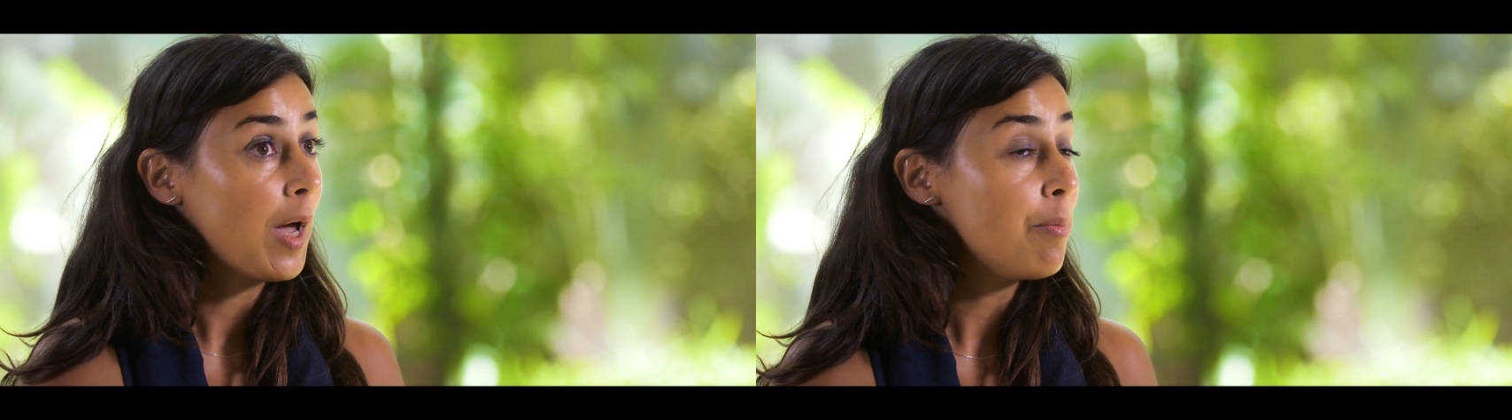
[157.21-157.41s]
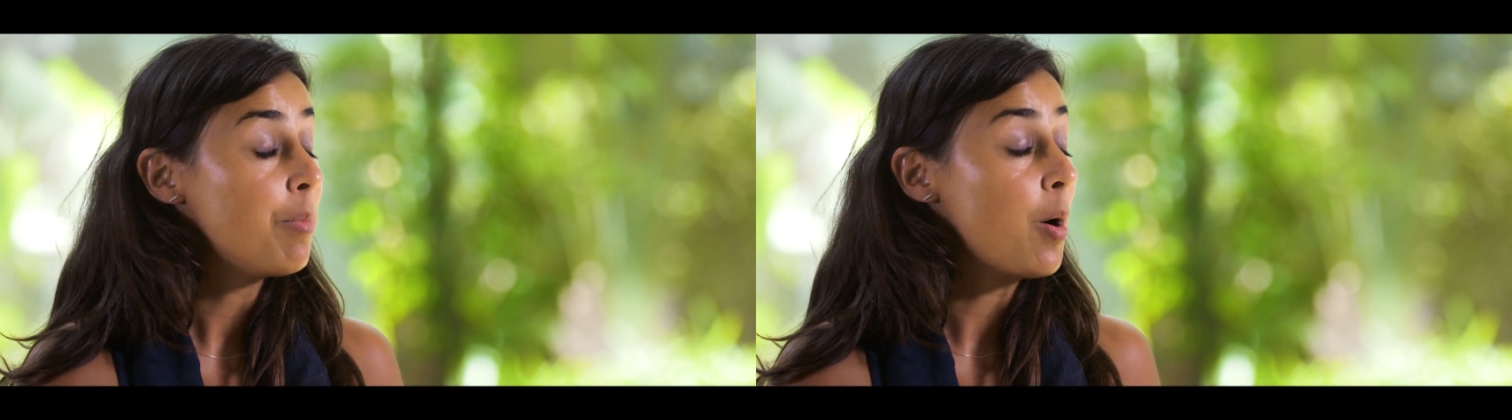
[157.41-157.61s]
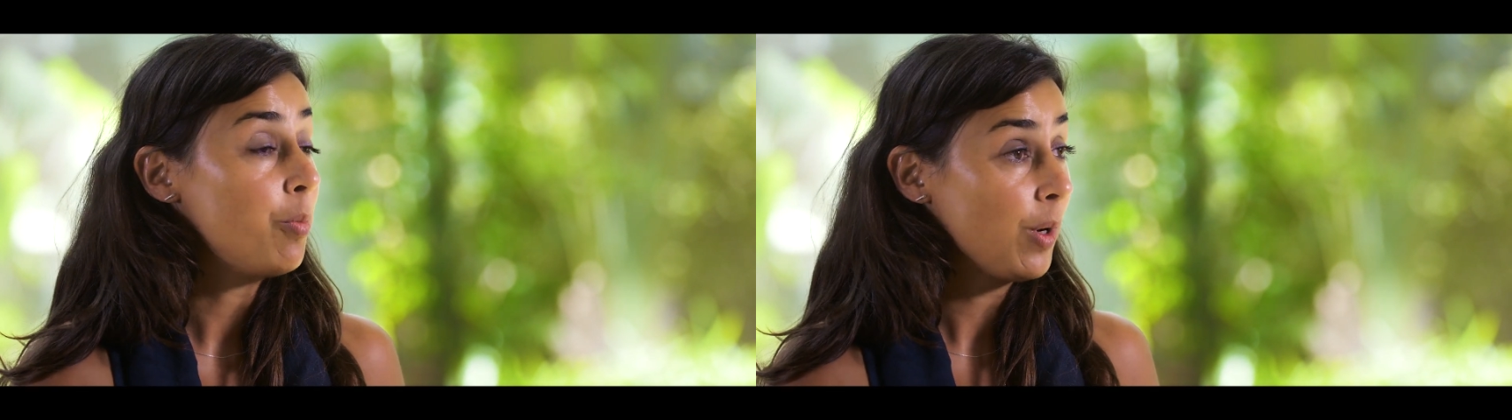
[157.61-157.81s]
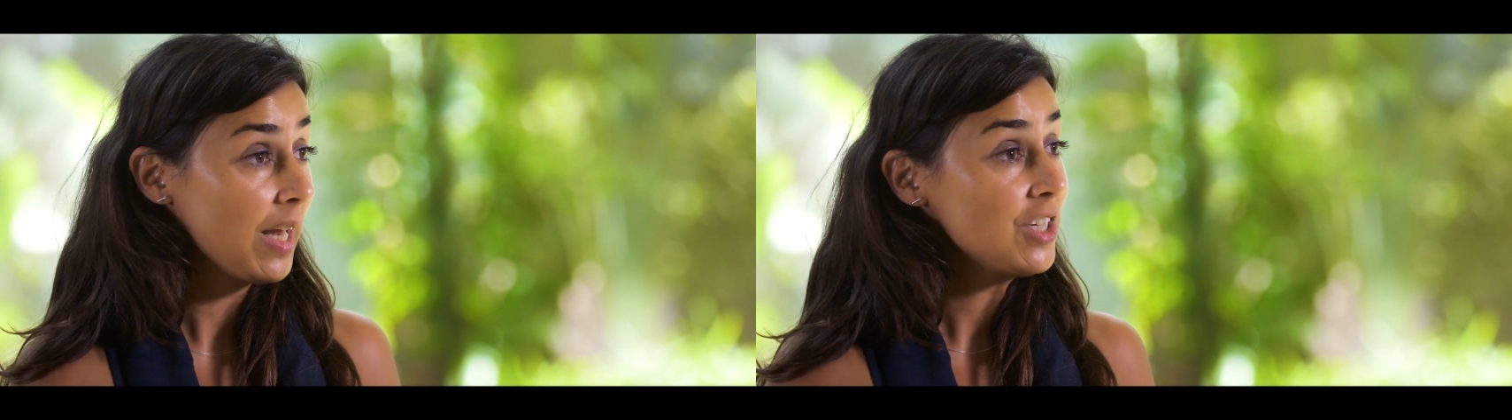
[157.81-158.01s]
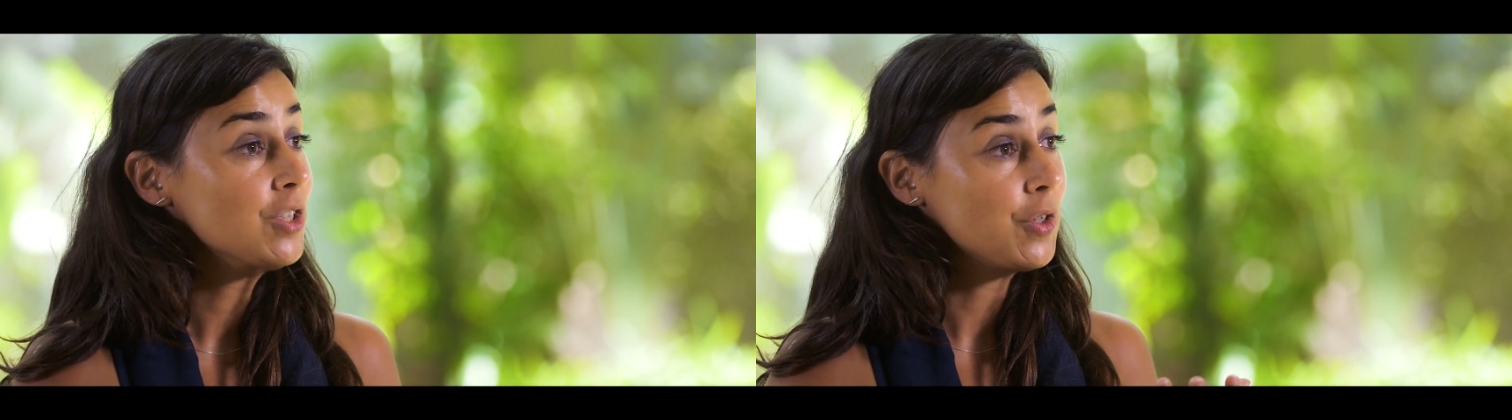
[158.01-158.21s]
a
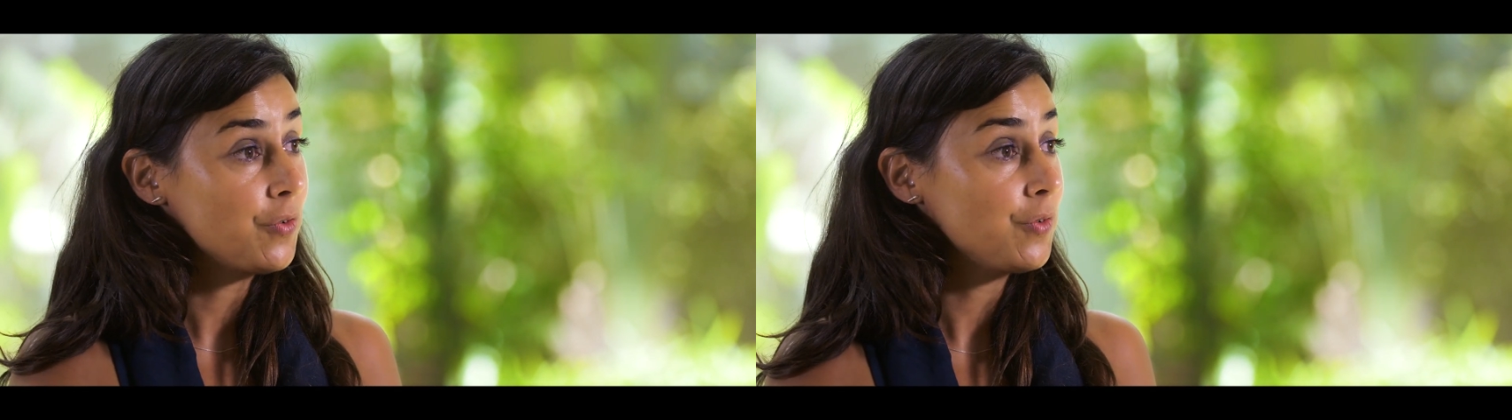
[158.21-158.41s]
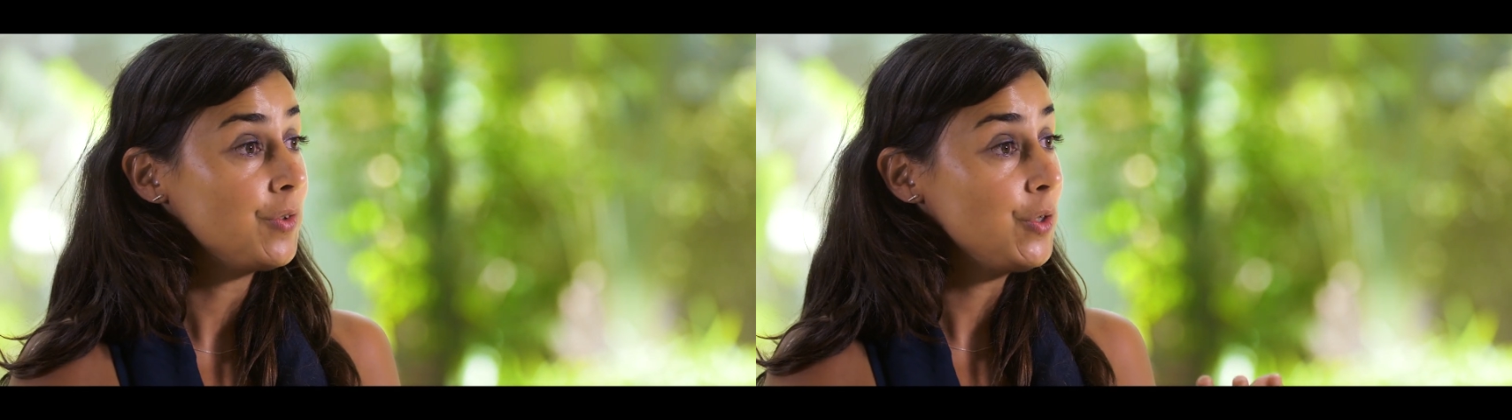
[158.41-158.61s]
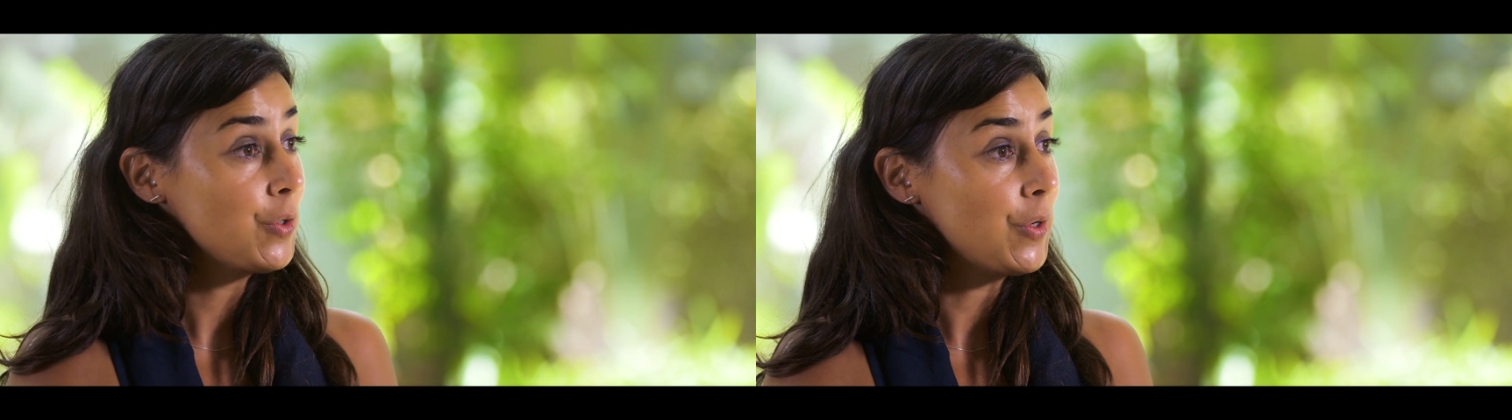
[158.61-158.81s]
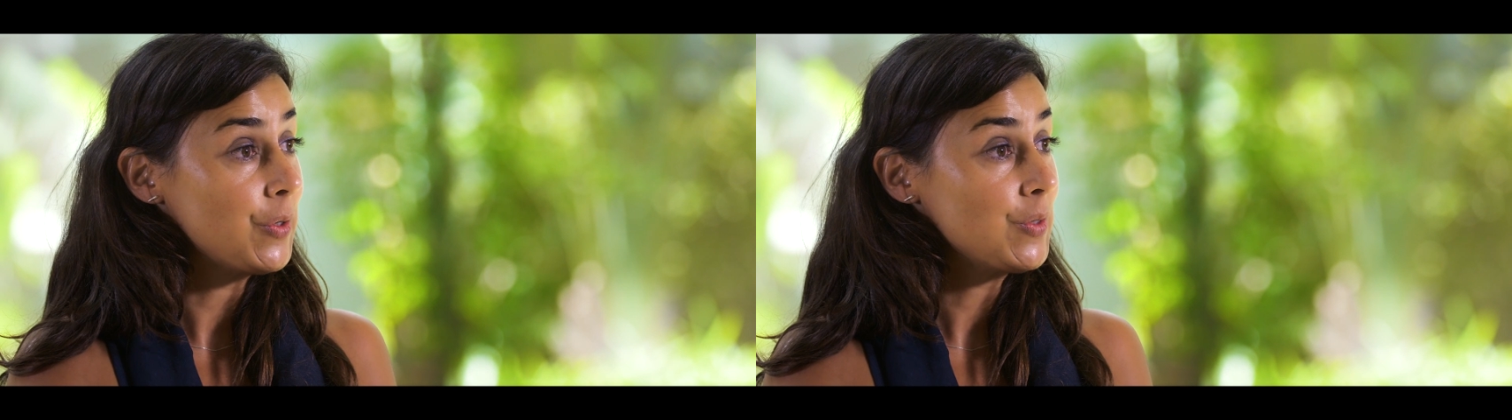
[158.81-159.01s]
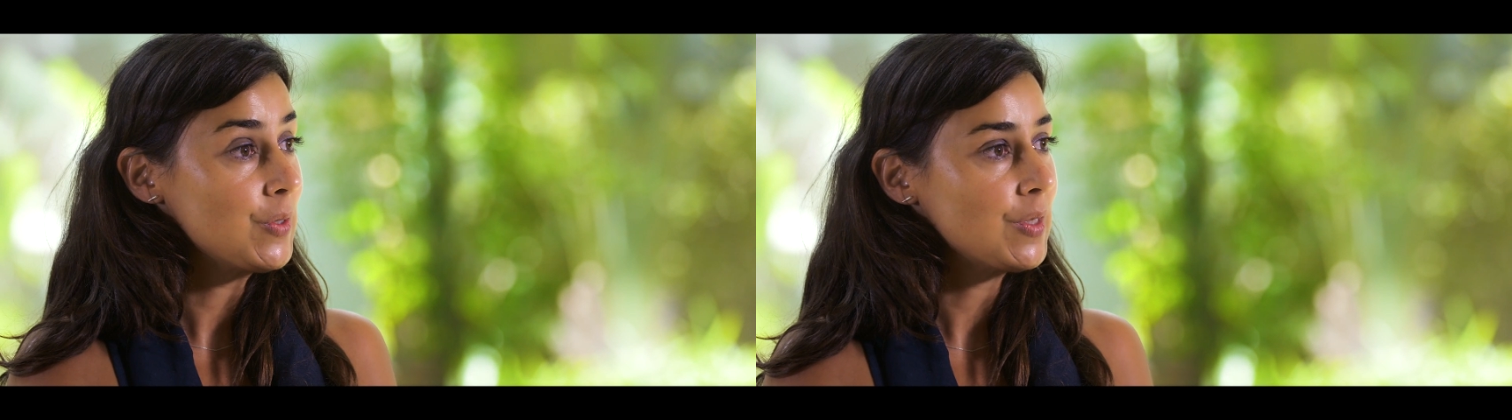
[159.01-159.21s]
population of
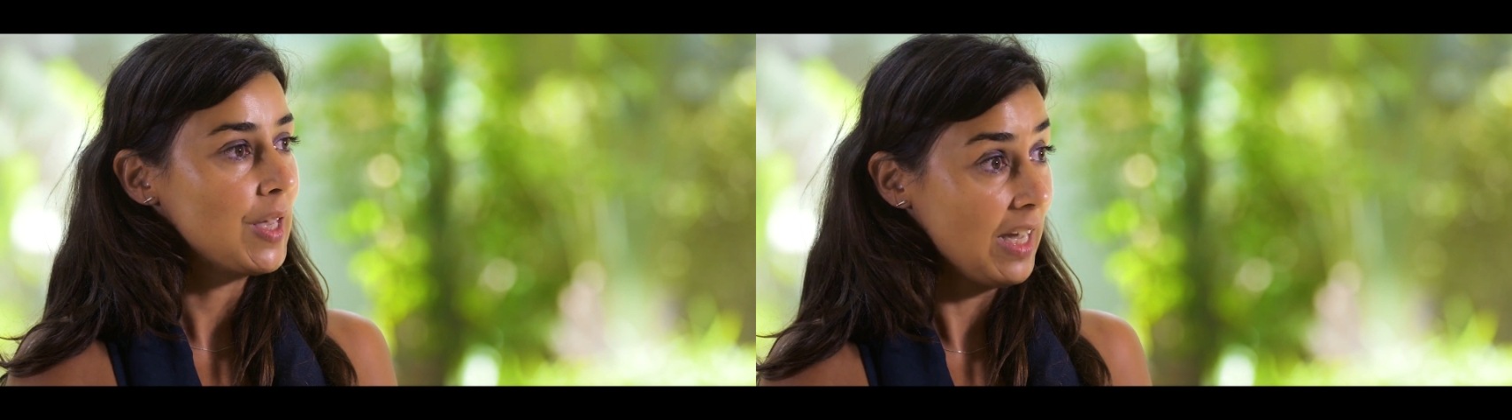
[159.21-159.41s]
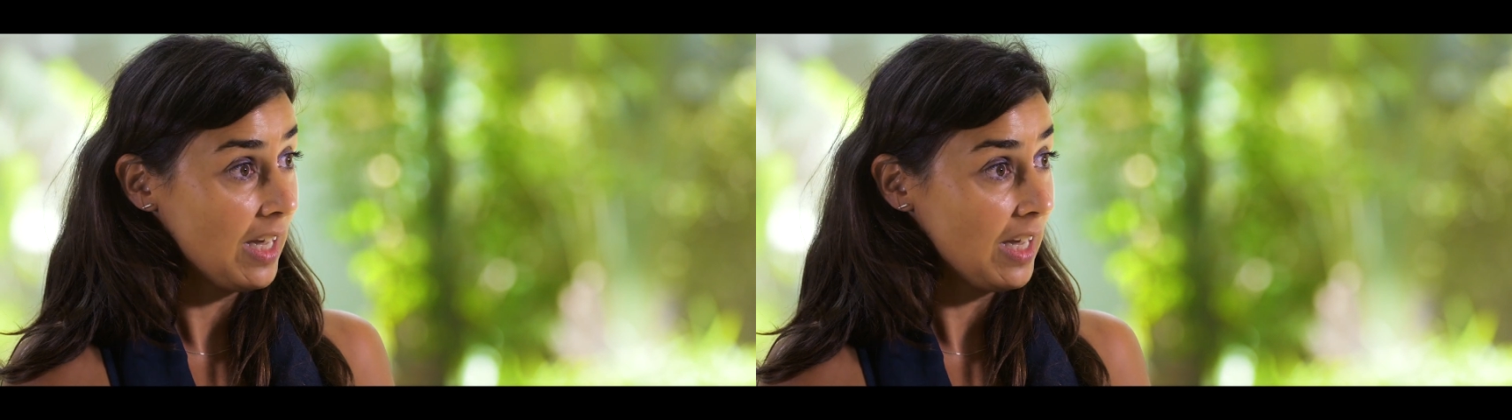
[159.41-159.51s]
neurons,